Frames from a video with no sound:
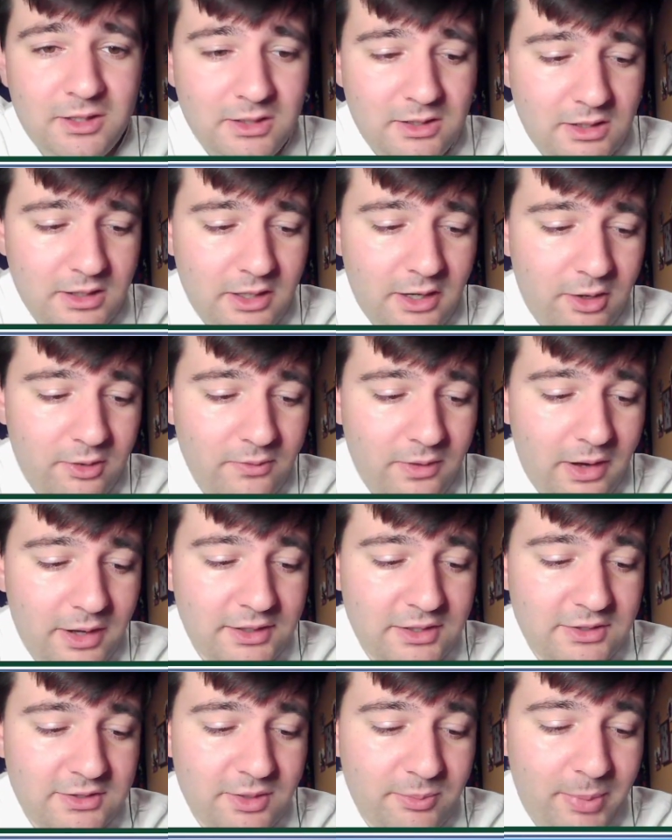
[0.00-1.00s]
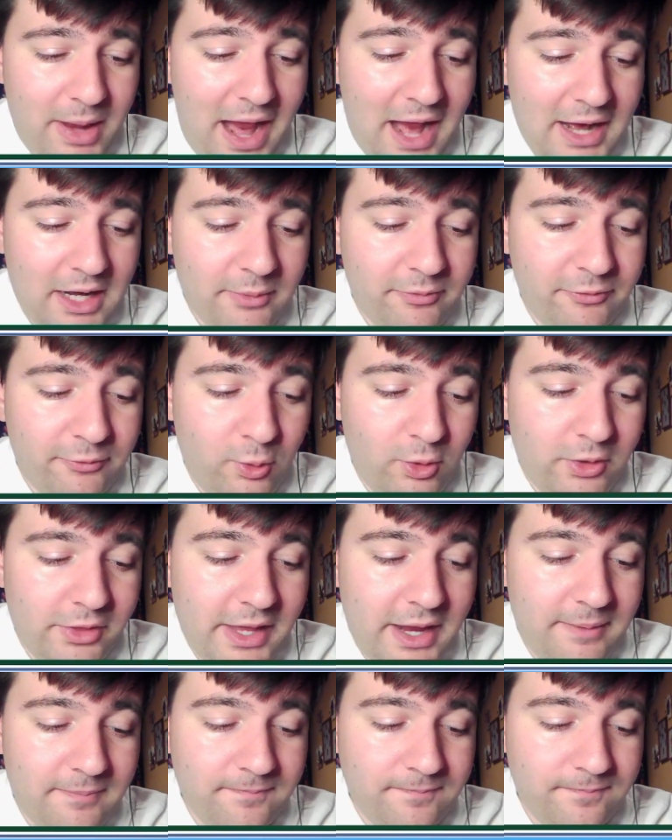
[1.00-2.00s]
you know, a decent backup for
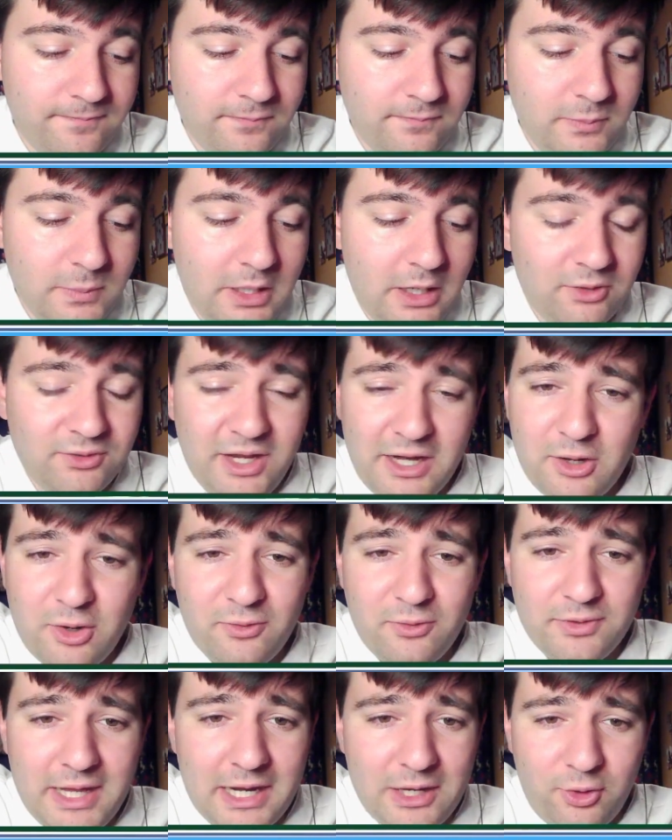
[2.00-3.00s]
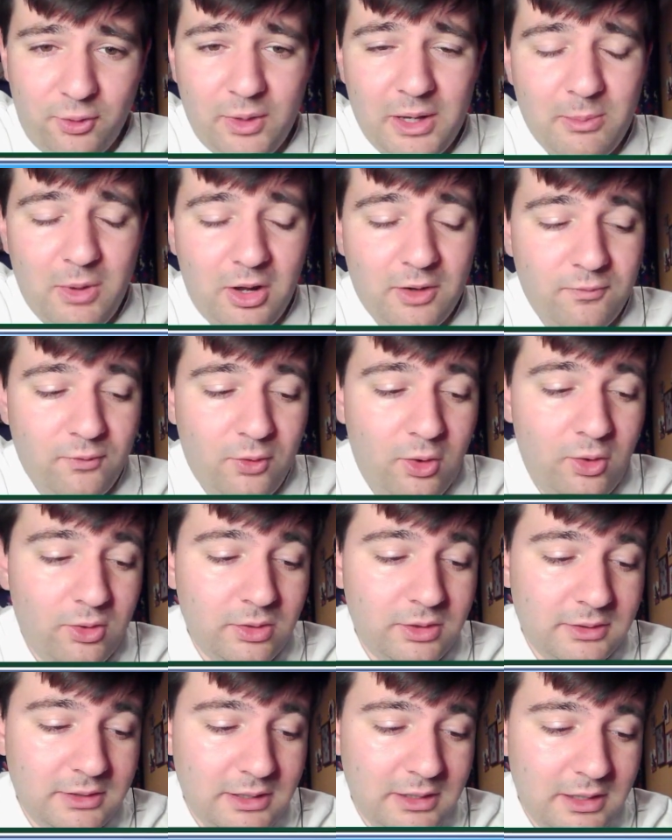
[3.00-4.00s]
them. You know, take over that Kareem Hunt
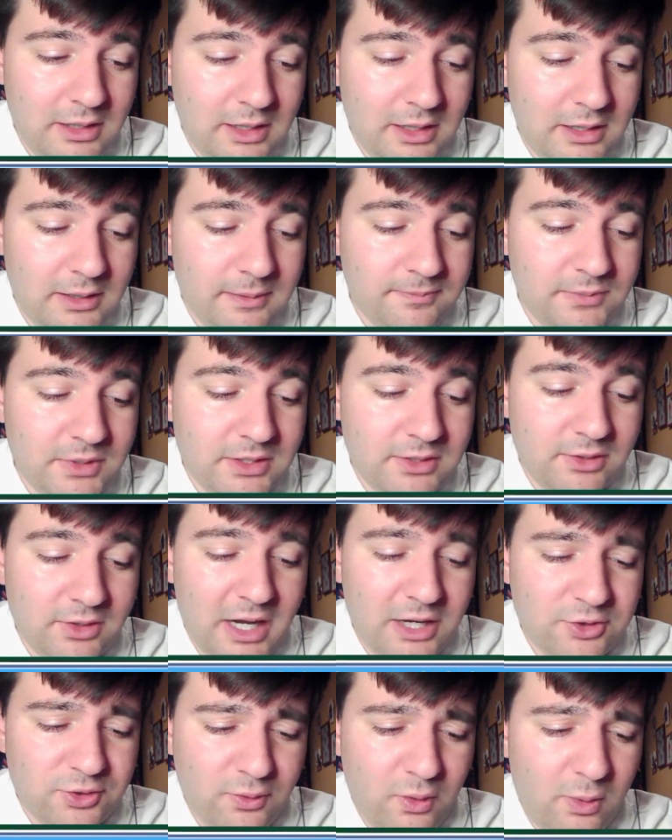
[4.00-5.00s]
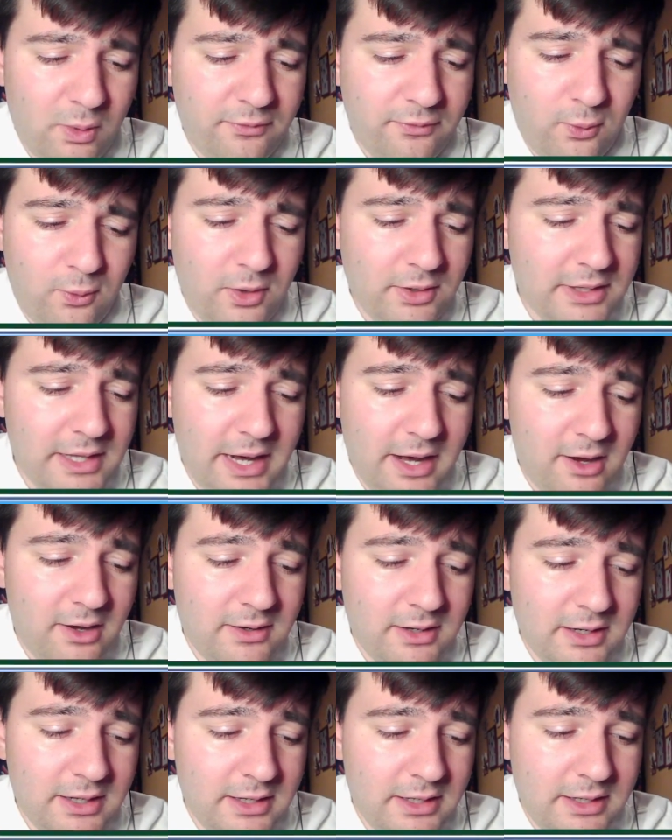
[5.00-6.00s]
role. Um, you still got Jerome Ford there
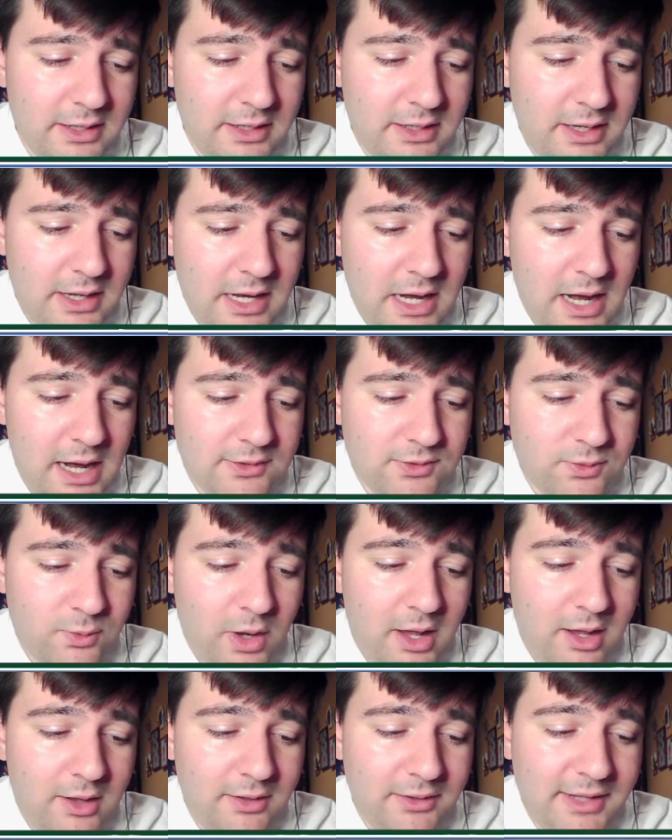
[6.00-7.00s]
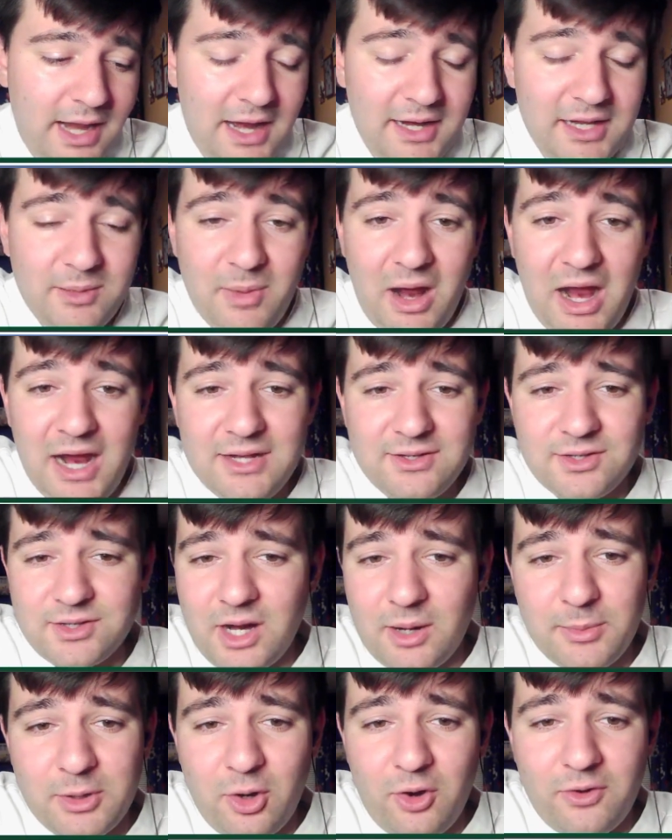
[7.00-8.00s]
as well. Nyheim Hines is
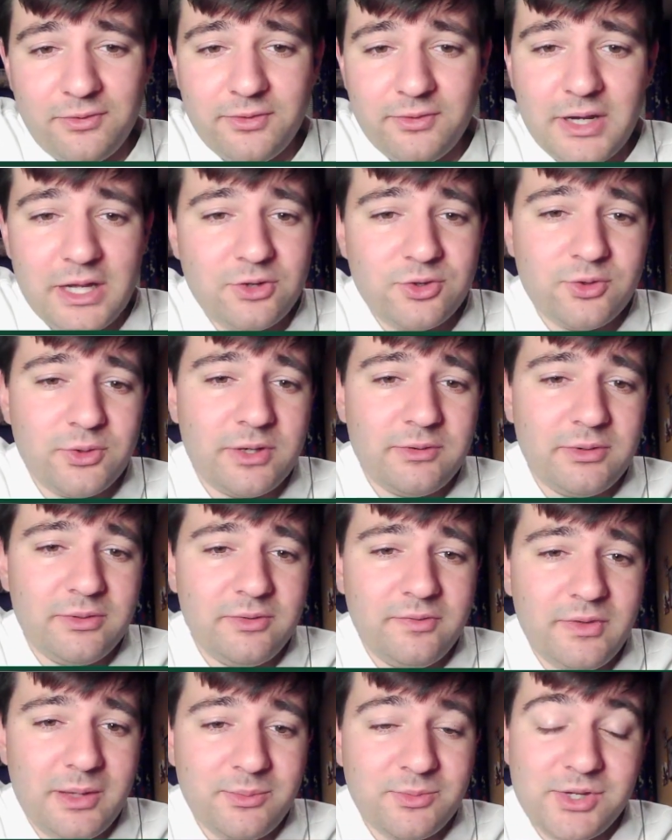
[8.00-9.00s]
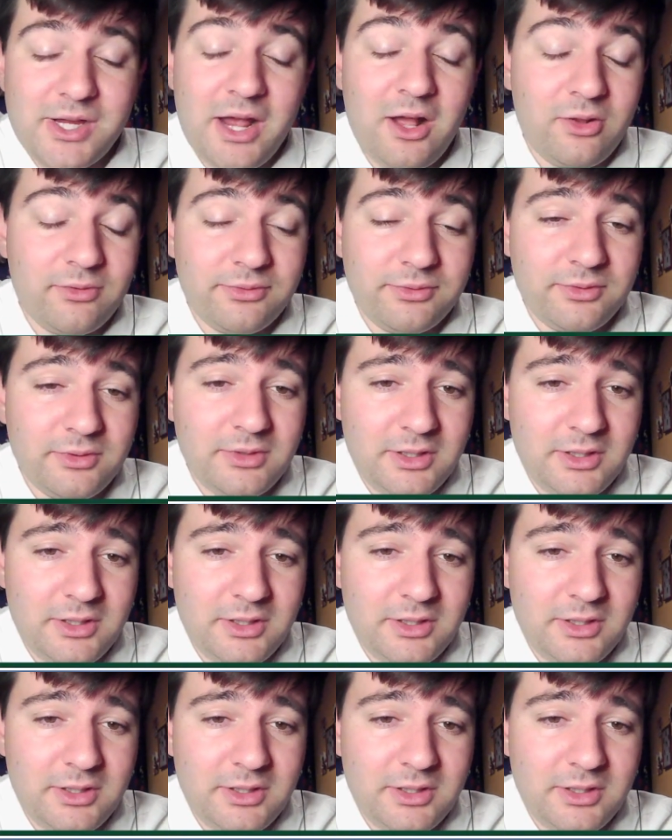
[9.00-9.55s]
coming off of an injury himself.